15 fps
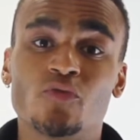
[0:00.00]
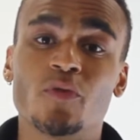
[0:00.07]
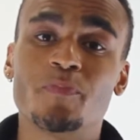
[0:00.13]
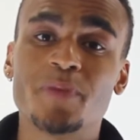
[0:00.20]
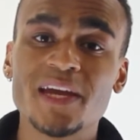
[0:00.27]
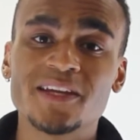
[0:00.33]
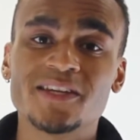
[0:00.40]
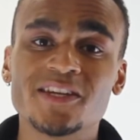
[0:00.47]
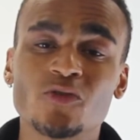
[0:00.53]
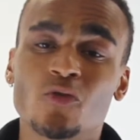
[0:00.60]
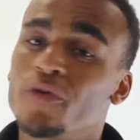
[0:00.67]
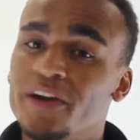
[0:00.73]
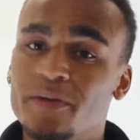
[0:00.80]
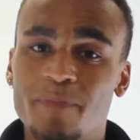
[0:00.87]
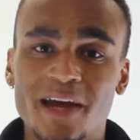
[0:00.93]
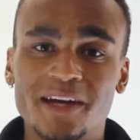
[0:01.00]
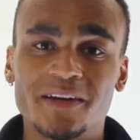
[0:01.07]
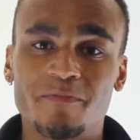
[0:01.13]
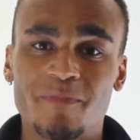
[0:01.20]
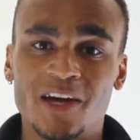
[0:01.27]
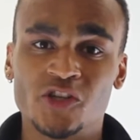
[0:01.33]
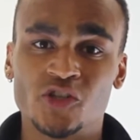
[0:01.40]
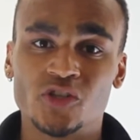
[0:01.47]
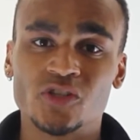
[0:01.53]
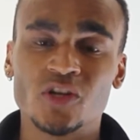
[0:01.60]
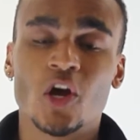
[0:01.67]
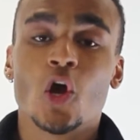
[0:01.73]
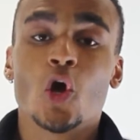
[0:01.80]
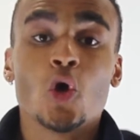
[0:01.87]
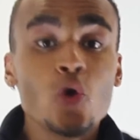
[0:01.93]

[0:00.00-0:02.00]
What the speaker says: Was it repeated or independent measures?